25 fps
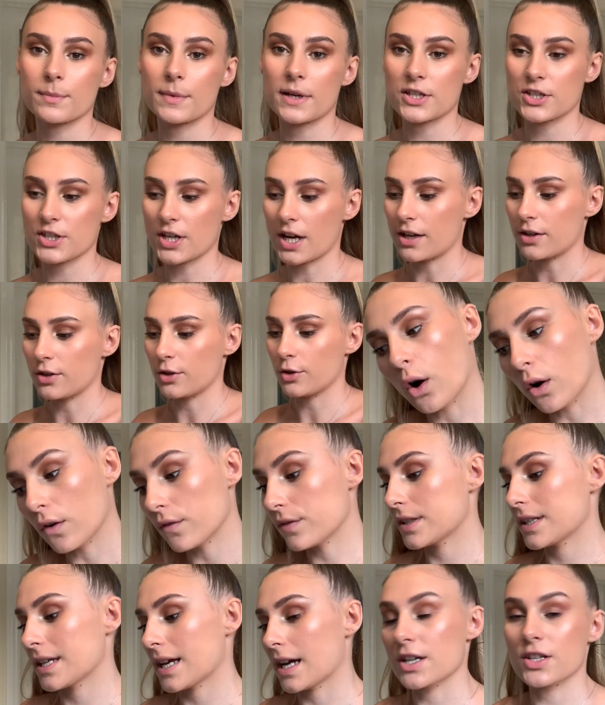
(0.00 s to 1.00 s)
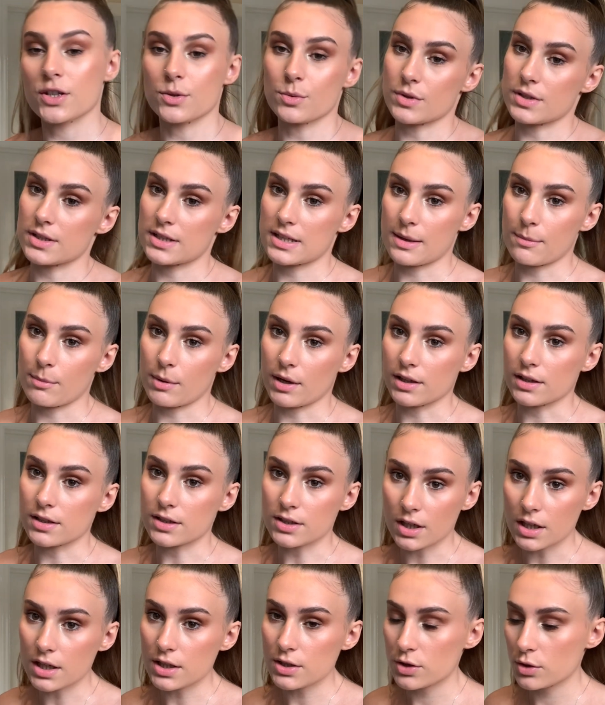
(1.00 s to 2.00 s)
channel. Obviously, as you would have seen by the
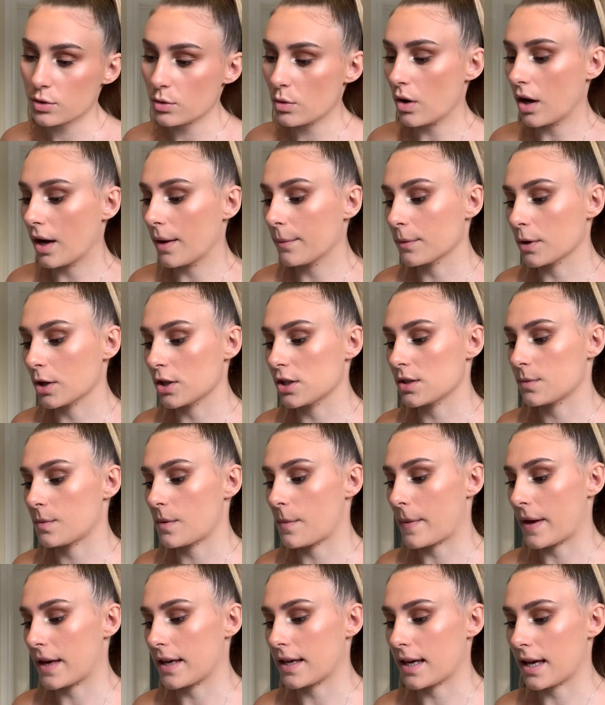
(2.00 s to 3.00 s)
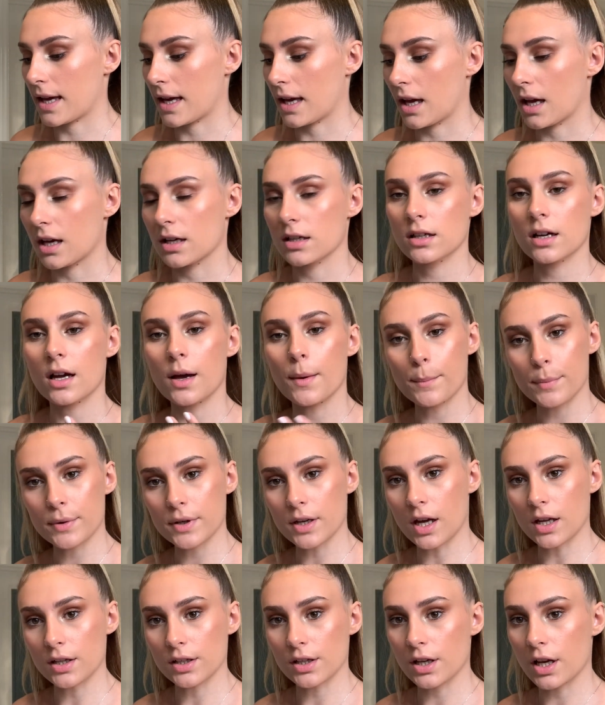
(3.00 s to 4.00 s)
title, I'm going to be making
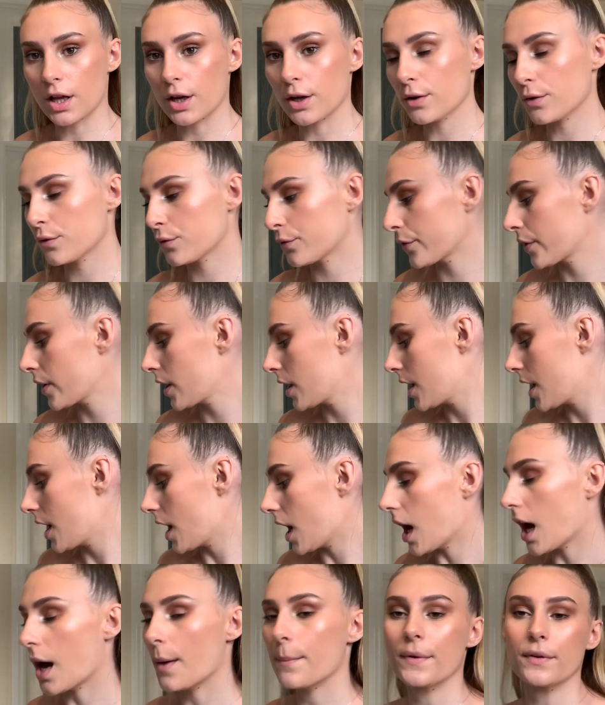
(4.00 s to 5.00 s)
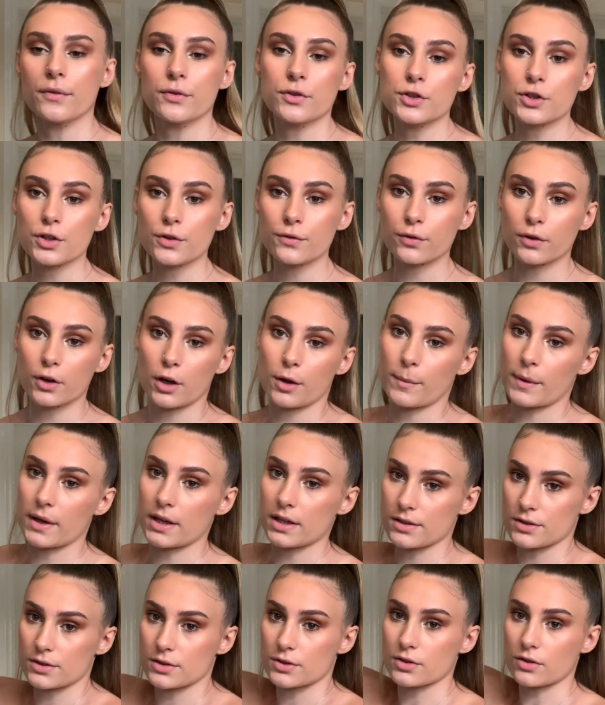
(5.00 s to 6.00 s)
banana loaf. If you do follow my
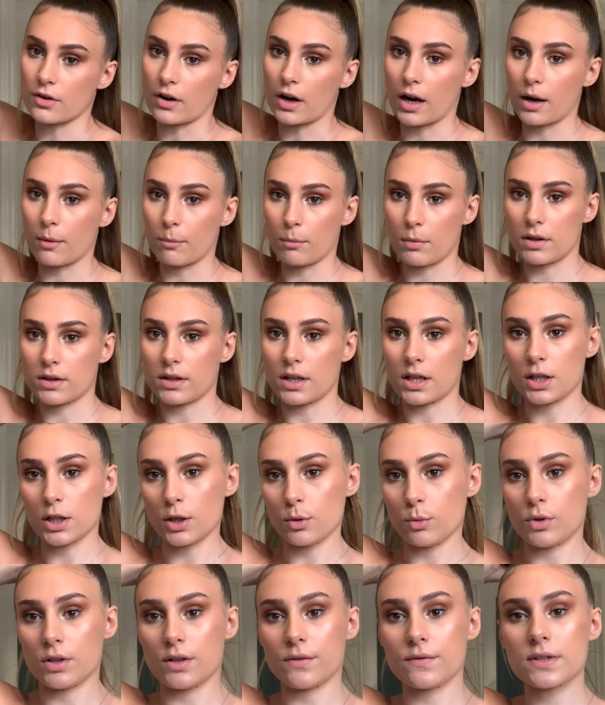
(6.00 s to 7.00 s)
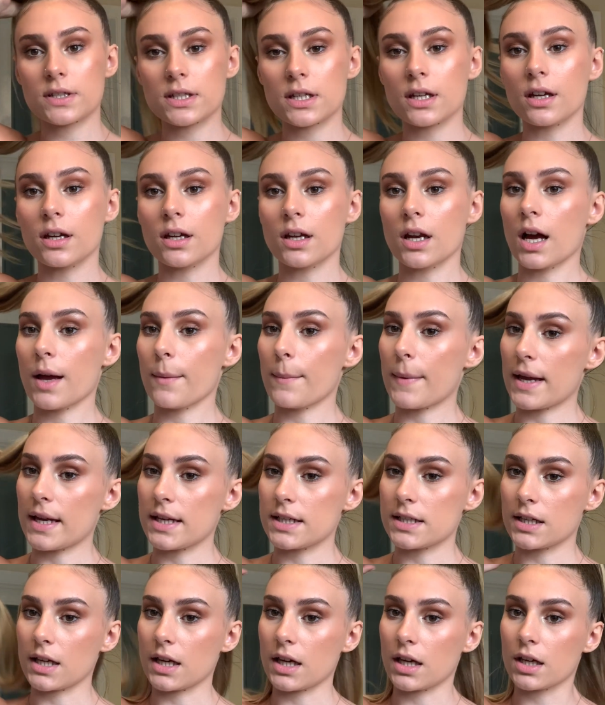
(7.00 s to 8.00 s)
Instagram, then you would have seen I
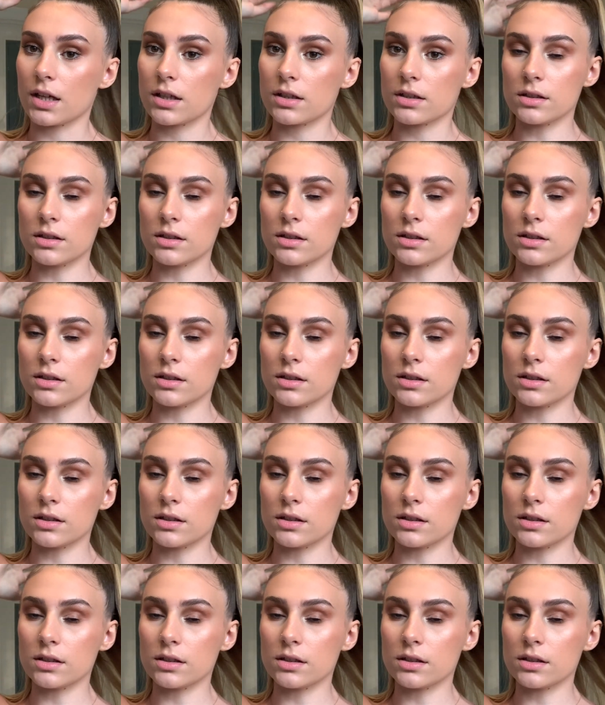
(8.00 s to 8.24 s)
made it